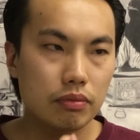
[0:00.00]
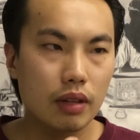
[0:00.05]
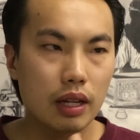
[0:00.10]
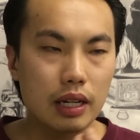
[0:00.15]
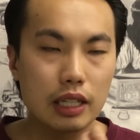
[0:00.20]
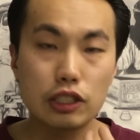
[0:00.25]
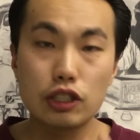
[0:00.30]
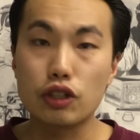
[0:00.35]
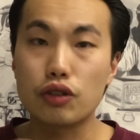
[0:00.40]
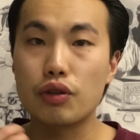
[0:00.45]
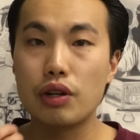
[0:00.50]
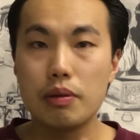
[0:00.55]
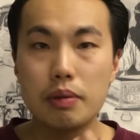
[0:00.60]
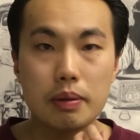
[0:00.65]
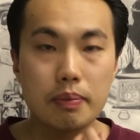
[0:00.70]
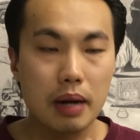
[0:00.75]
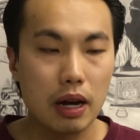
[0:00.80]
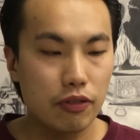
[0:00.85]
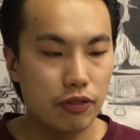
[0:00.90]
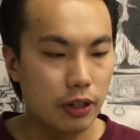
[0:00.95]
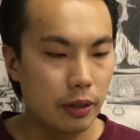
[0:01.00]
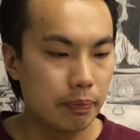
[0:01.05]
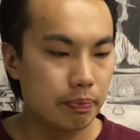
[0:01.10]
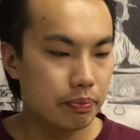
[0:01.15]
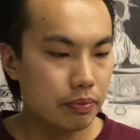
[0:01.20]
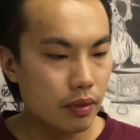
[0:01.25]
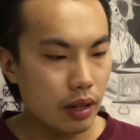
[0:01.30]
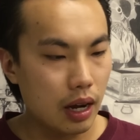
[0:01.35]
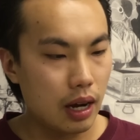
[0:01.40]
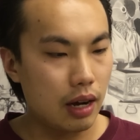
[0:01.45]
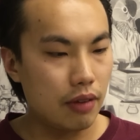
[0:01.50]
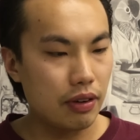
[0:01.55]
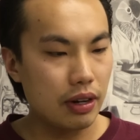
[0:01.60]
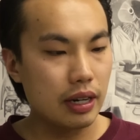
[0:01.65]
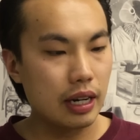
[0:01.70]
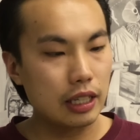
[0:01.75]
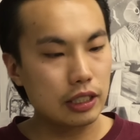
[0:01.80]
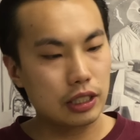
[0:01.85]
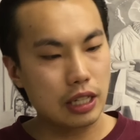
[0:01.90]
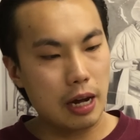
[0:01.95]
a nice and creamy mouthfeel. Uh, very
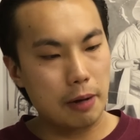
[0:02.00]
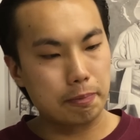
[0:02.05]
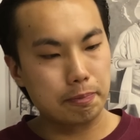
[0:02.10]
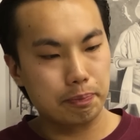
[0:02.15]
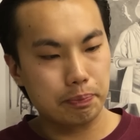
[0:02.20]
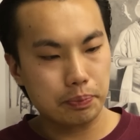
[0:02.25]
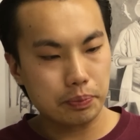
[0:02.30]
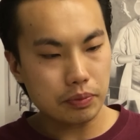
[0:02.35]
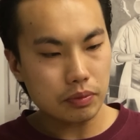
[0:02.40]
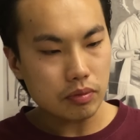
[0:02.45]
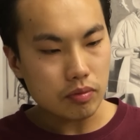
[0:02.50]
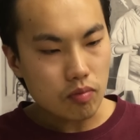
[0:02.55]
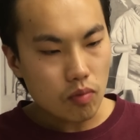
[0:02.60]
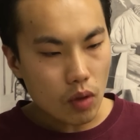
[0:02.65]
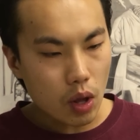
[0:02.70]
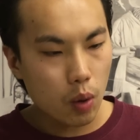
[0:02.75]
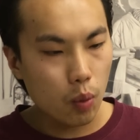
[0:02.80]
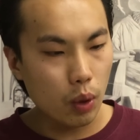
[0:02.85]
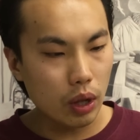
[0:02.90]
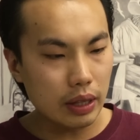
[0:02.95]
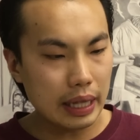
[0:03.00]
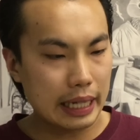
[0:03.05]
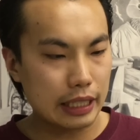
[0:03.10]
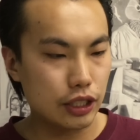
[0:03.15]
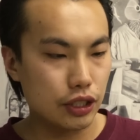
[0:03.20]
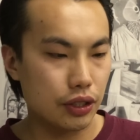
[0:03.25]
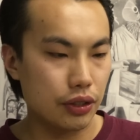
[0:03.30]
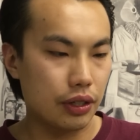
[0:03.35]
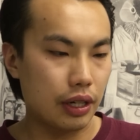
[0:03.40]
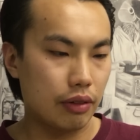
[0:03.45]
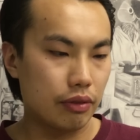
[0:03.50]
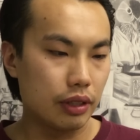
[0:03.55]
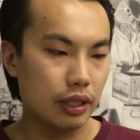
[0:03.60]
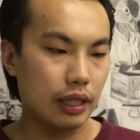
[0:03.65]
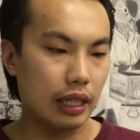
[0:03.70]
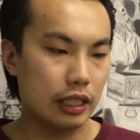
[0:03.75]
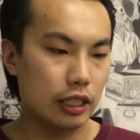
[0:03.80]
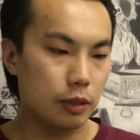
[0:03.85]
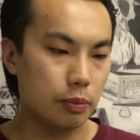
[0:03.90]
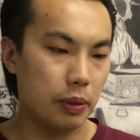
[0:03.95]
nice, yeah. Well executed. I really
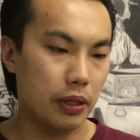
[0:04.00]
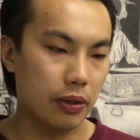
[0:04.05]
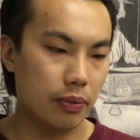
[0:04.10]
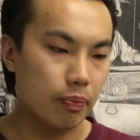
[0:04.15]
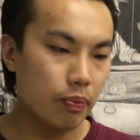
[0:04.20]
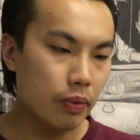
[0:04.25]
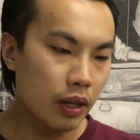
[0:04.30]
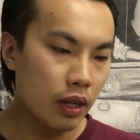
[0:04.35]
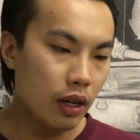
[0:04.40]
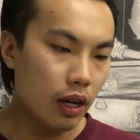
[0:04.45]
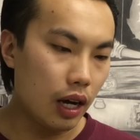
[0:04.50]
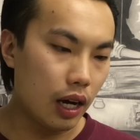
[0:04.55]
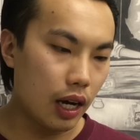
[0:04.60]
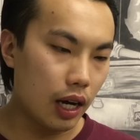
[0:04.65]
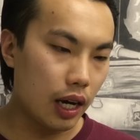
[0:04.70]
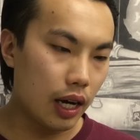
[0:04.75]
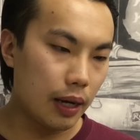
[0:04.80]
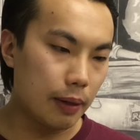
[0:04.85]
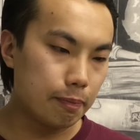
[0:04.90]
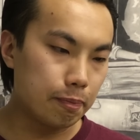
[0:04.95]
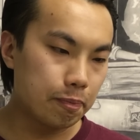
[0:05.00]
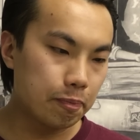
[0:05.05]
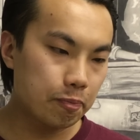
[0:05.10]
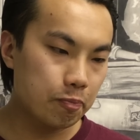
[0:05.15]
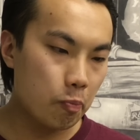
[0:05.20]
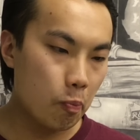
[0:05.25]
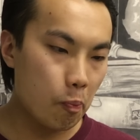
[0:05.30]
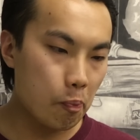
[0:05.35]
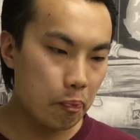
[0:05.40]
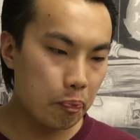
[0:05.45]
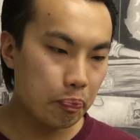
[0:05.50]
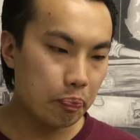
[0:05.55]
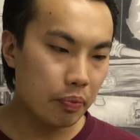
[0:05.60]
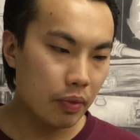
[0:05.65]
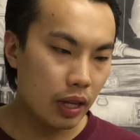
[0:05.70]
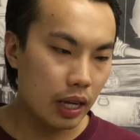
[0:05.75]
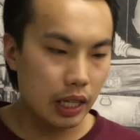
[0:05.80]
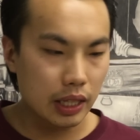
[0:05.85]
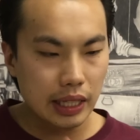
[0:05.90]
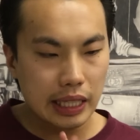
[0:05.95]
like this beer. Um,
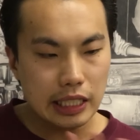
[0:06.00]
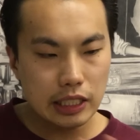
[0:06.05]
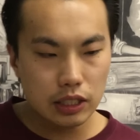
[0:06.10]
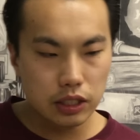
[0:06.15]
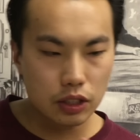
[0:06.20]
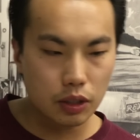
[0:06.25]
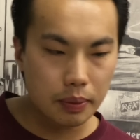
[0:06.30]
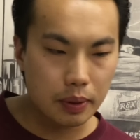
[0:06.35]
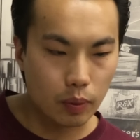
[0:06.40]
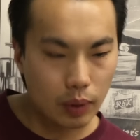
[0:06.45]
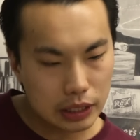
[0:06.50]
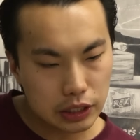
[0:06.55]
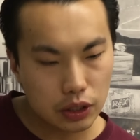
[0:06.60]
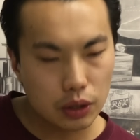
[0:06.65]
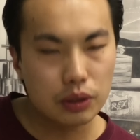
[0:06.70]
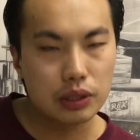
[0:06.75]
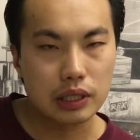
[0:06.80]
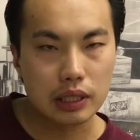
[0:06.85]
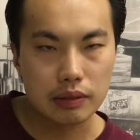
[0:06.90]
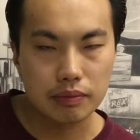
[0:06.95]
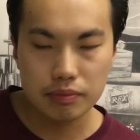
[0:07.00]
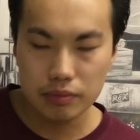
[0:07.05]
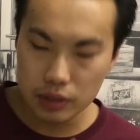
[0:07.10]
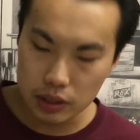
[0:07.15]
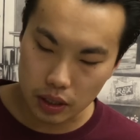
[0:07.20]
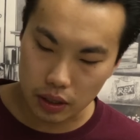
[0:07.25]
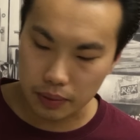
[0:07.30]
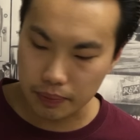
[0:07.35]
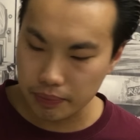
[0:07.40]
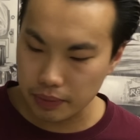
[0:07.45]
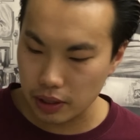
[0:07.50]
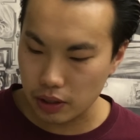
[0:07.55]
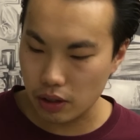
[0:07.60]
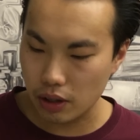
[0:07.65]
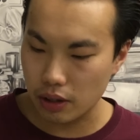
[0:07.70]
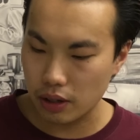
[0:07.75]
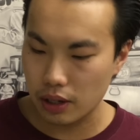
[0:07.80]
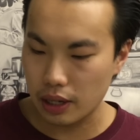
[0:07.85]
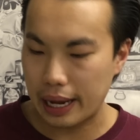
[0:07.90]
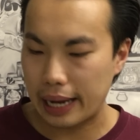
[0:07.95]
it leans a little bit west coasty, so it,
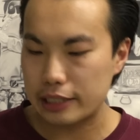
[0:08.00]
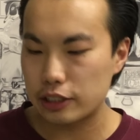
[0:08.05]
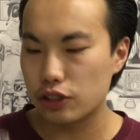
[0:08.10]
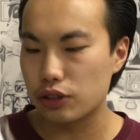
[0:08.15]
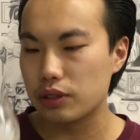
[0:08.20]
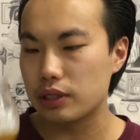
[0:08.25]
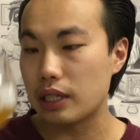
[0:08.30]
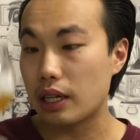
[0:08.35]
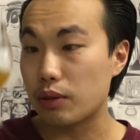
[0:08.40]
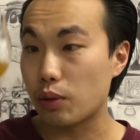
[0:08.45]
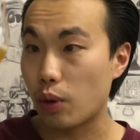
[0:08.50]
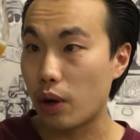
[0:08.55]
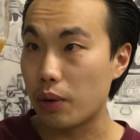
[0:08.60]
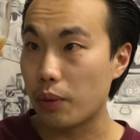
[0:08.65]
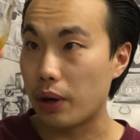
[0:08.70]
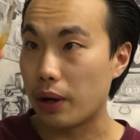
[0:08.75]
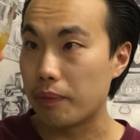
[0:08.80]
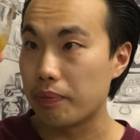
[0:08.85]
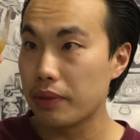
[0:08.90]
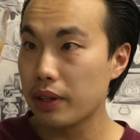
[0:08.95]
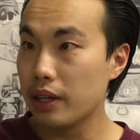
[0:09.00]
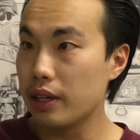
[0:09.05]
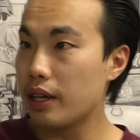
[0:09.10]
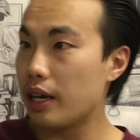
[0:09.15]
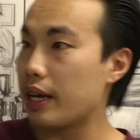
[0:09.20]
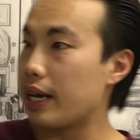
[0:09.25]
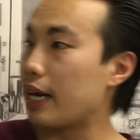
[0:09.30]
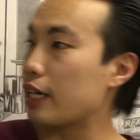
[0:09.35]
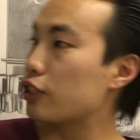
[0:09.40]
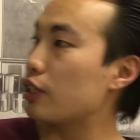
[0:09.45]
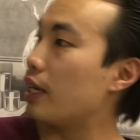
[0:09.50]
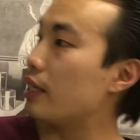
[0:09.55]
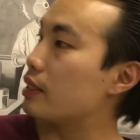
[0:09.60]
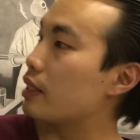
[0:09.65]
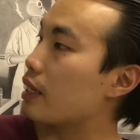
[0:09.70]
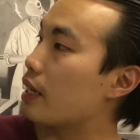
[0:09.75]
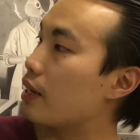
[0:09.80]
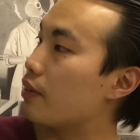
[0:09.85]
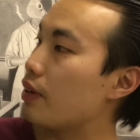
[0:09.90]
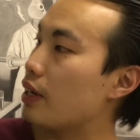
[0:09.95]
it, executes that quite well, and actually has
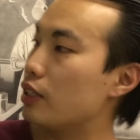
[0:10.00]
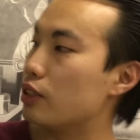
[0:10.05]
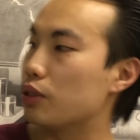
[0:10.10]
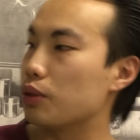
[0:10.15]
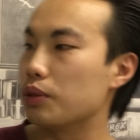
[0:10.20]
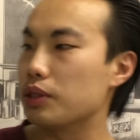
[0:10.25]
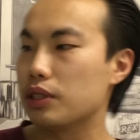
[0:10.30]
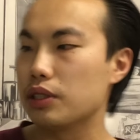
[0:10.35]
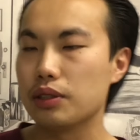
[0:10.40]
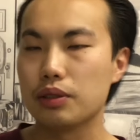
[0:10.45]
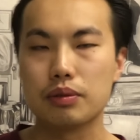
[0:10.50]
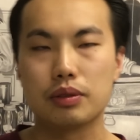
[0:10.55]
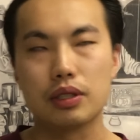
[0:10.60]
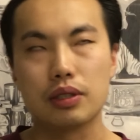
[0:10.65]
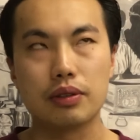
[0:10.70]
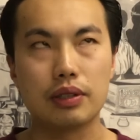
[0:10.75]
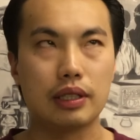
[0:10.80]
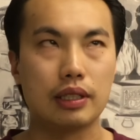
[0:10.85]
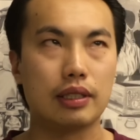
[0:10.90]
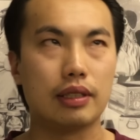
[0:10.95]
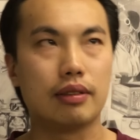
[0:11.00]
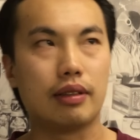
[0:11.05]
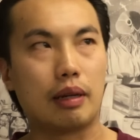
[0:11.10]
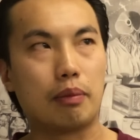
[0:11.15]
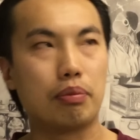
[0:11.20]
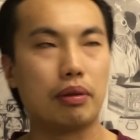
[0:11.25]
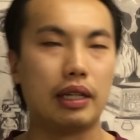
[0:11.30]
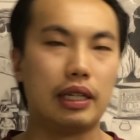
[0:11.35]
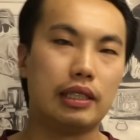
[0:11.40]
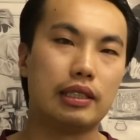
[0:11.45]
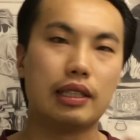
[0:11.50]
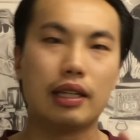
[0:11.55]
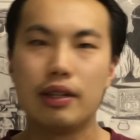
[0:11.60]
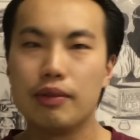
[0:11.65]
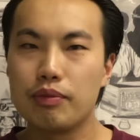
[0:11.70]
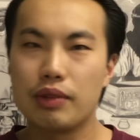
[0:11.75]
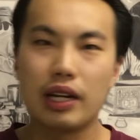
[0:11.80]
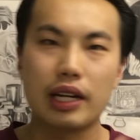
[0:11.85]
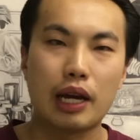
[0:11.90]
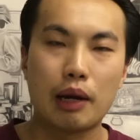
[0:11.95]
that kind of haze to it too. So it like plays
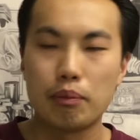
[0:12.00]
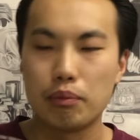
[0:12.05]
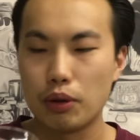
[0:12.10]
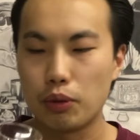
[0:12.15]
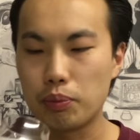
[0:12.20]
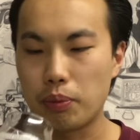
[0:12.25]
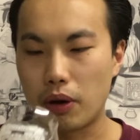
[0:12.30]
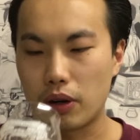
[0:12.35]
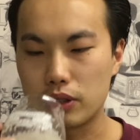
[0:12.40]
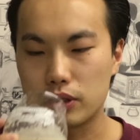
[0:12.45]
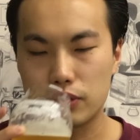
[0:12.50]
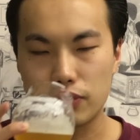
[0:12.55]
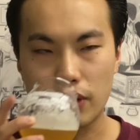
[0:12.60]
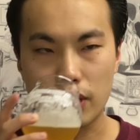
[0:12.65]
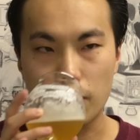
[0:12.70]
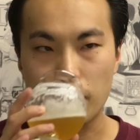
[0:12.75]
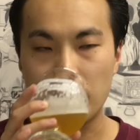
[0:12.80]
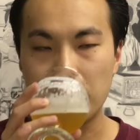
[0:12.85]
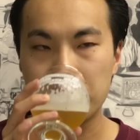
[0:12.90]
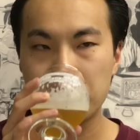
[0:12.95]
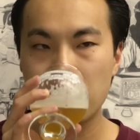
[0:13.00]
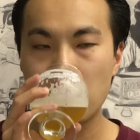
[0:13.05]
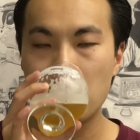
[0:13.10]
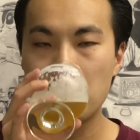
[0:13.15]
again both parts very well.